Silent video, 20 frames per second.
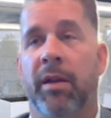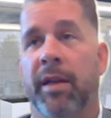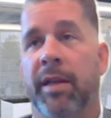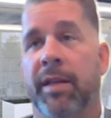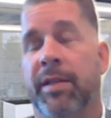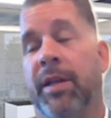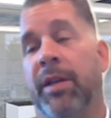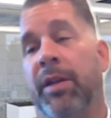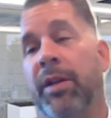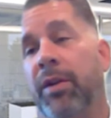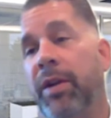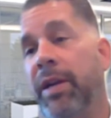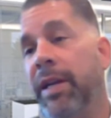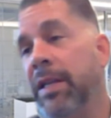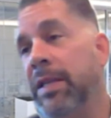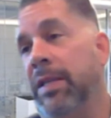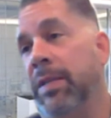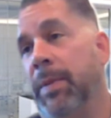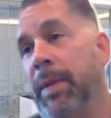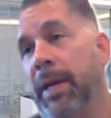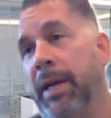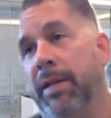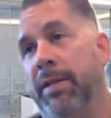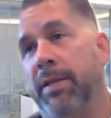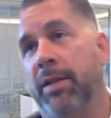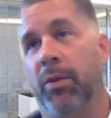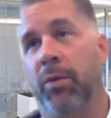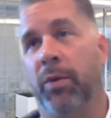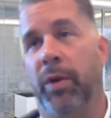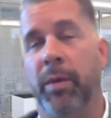Is it a green
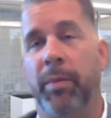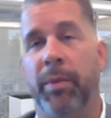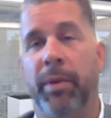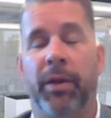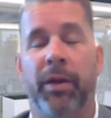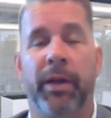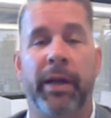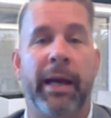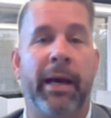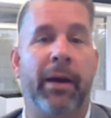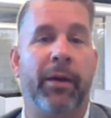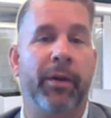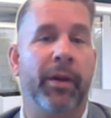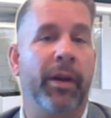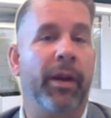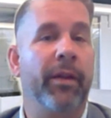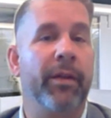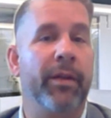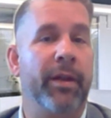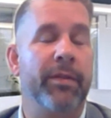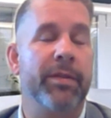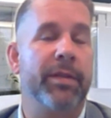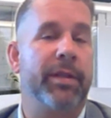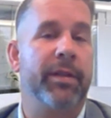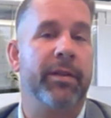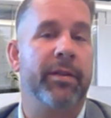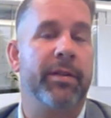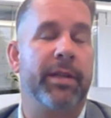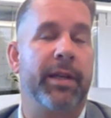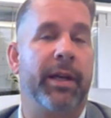space? Are we building out
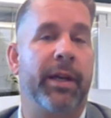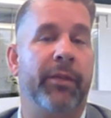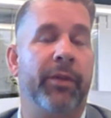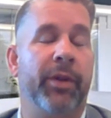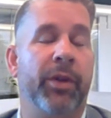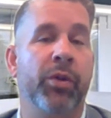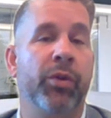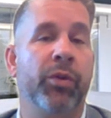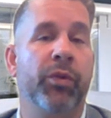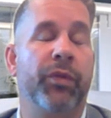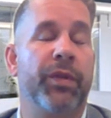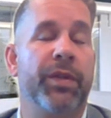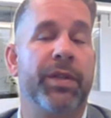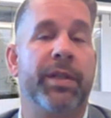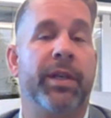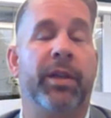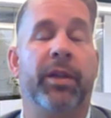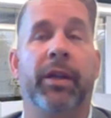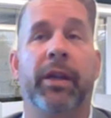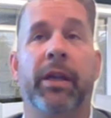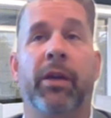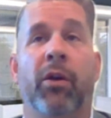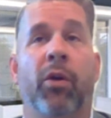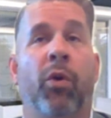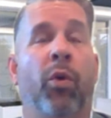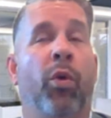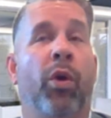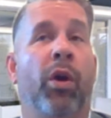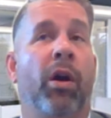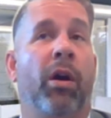inside of a new facility,
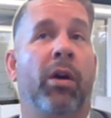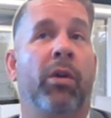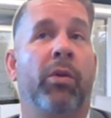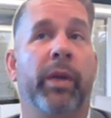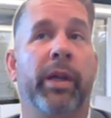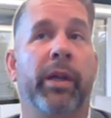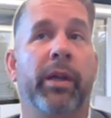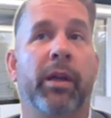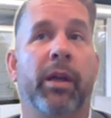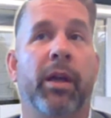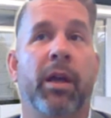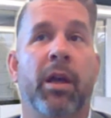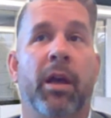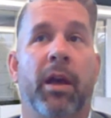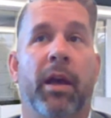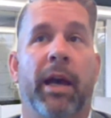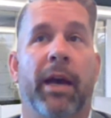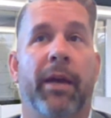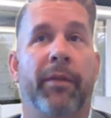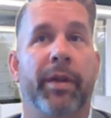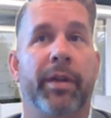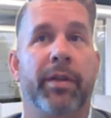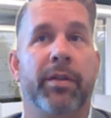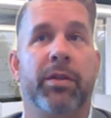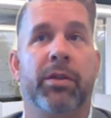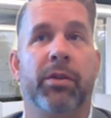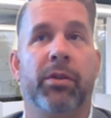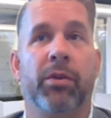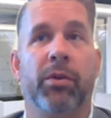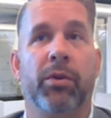or are we having
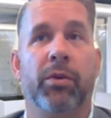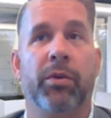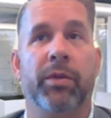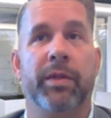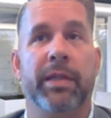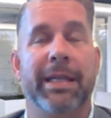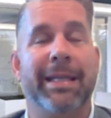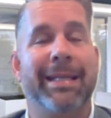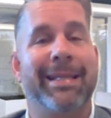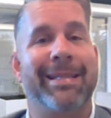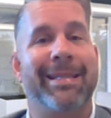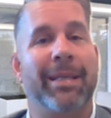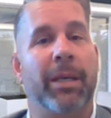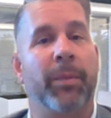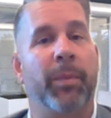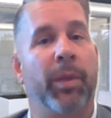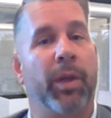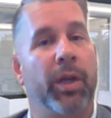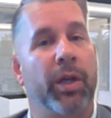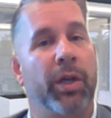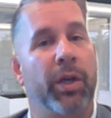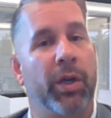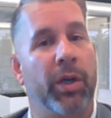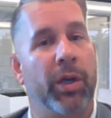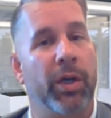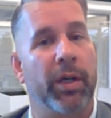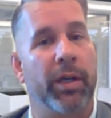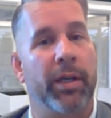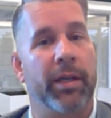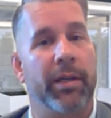to deassemble a
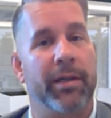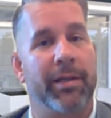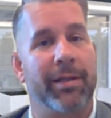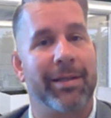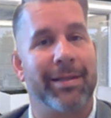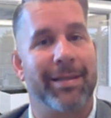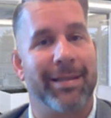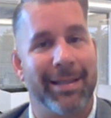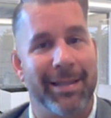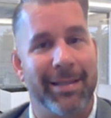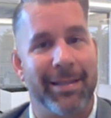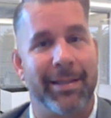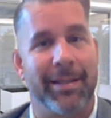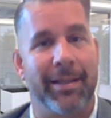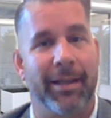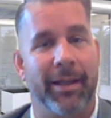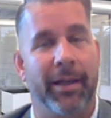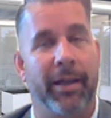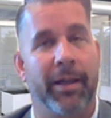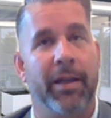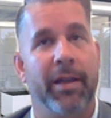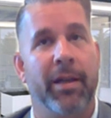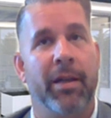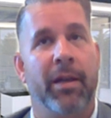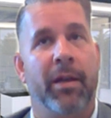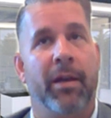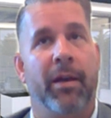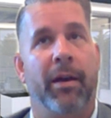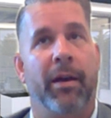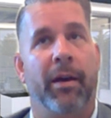current existing
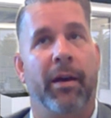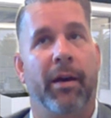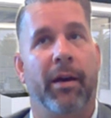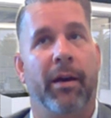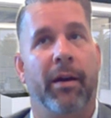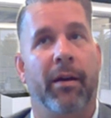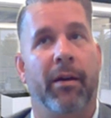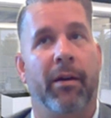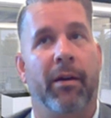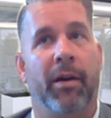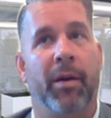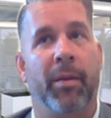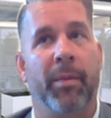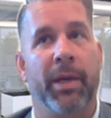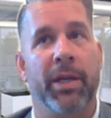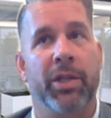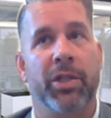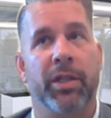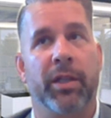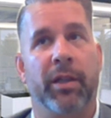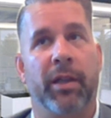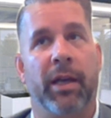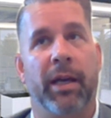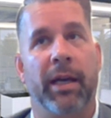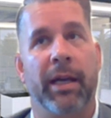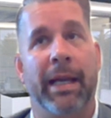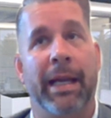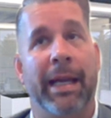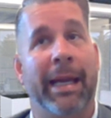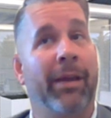automation
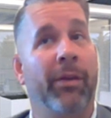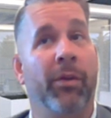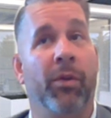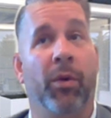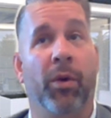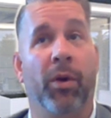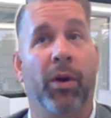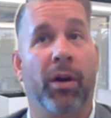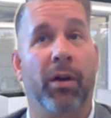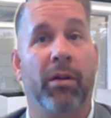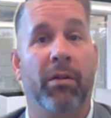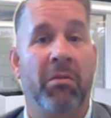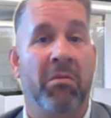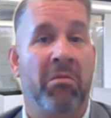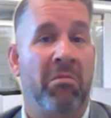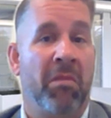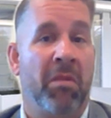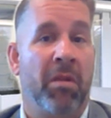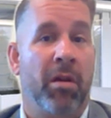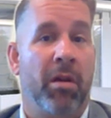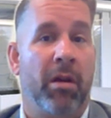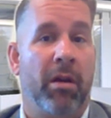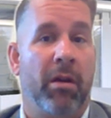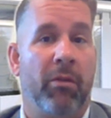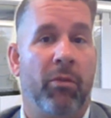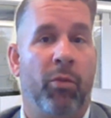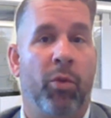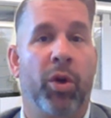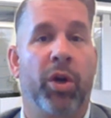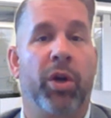line and or
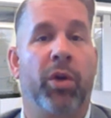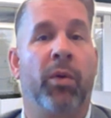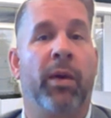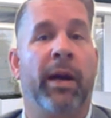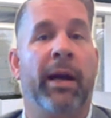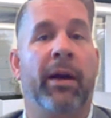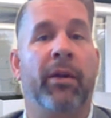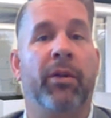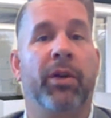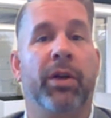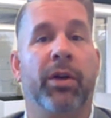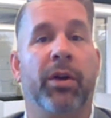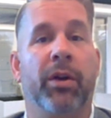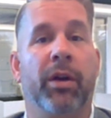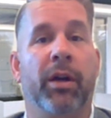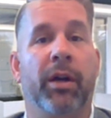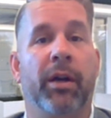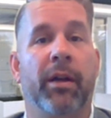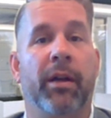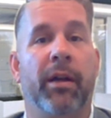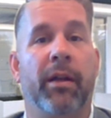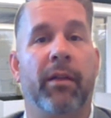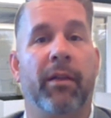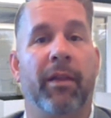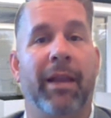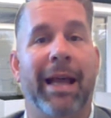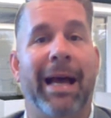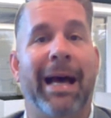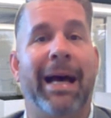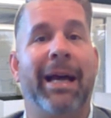work around current
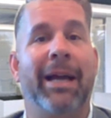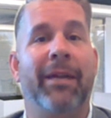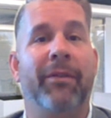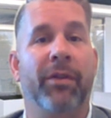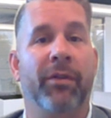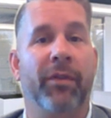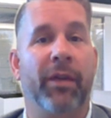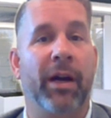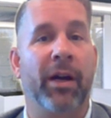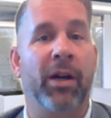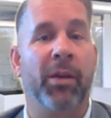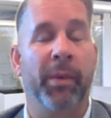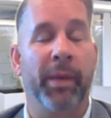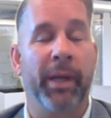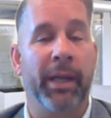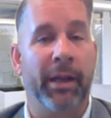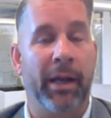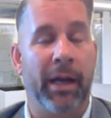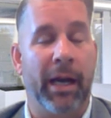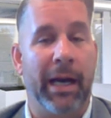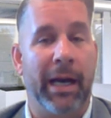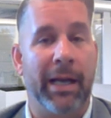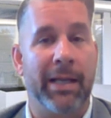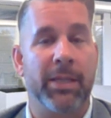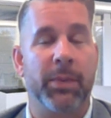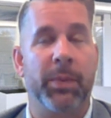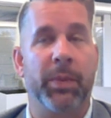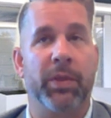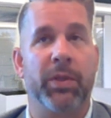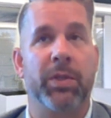live environment in a
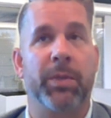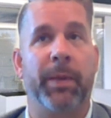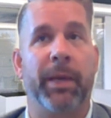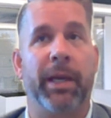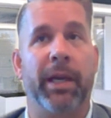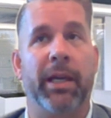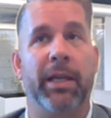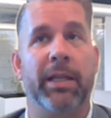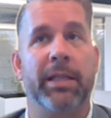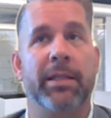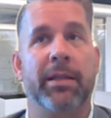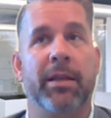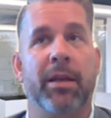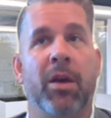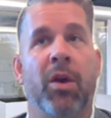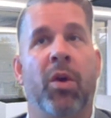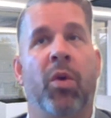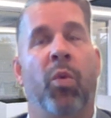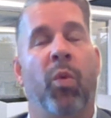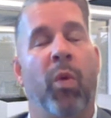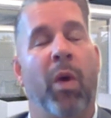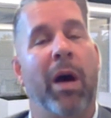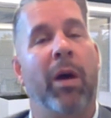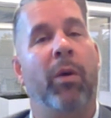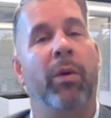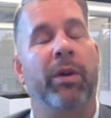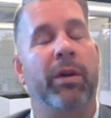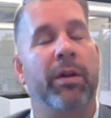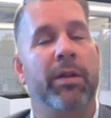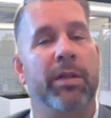hospital space
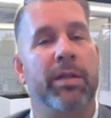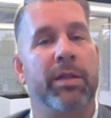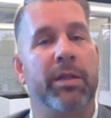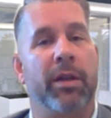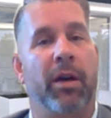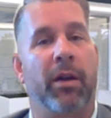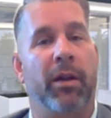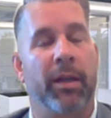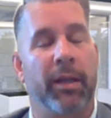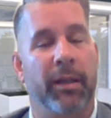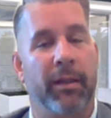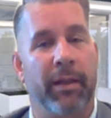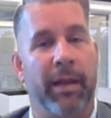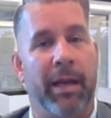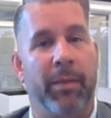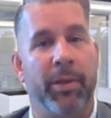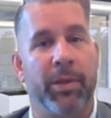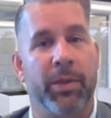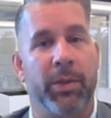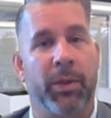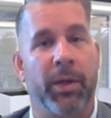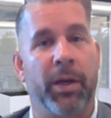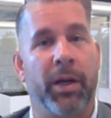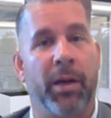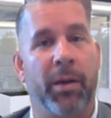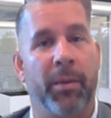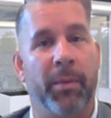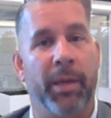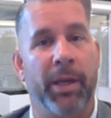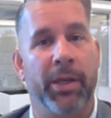while we're installing laboratory
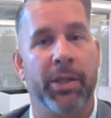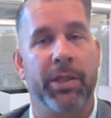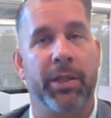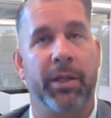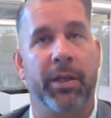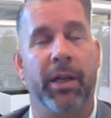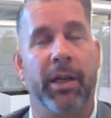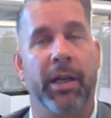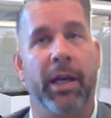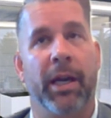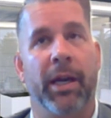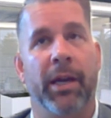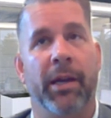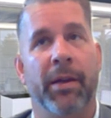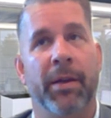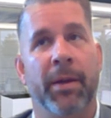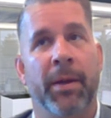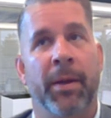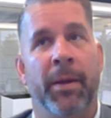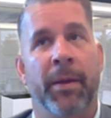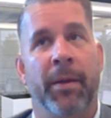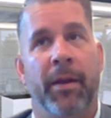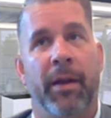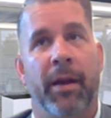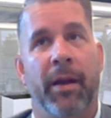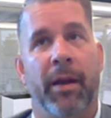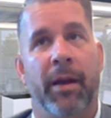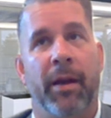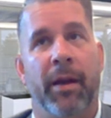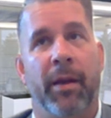automation? Again,
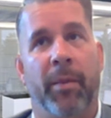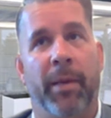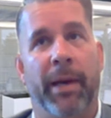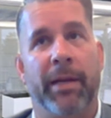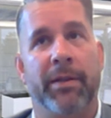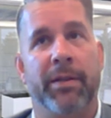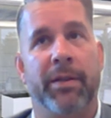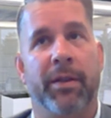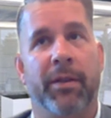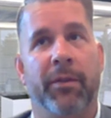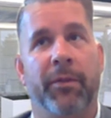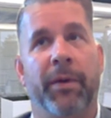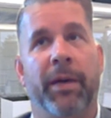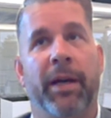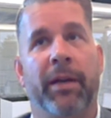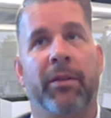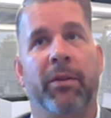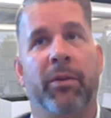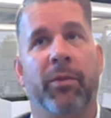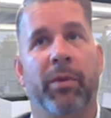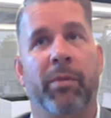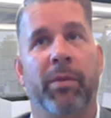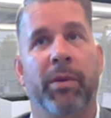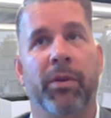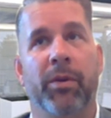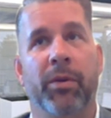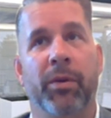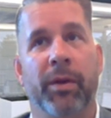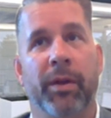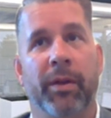I fall back to the fact that we've
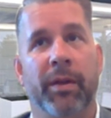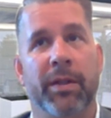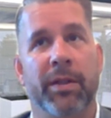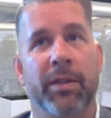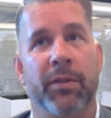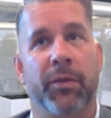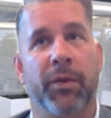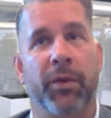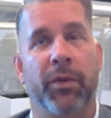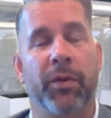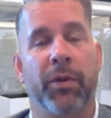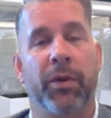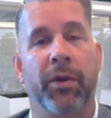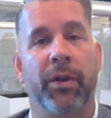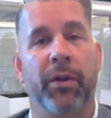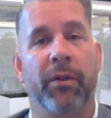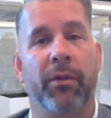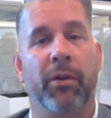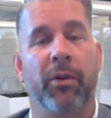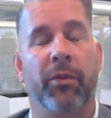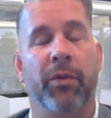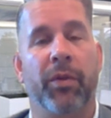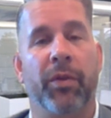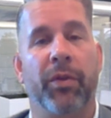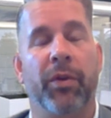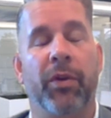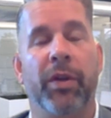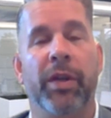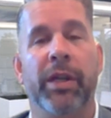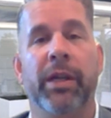been doing this for over
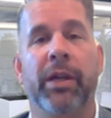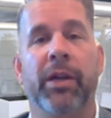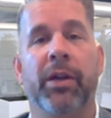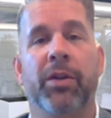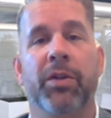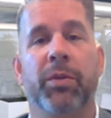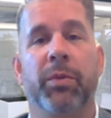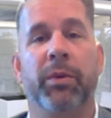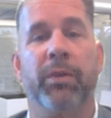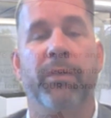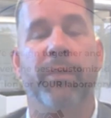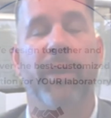30 years.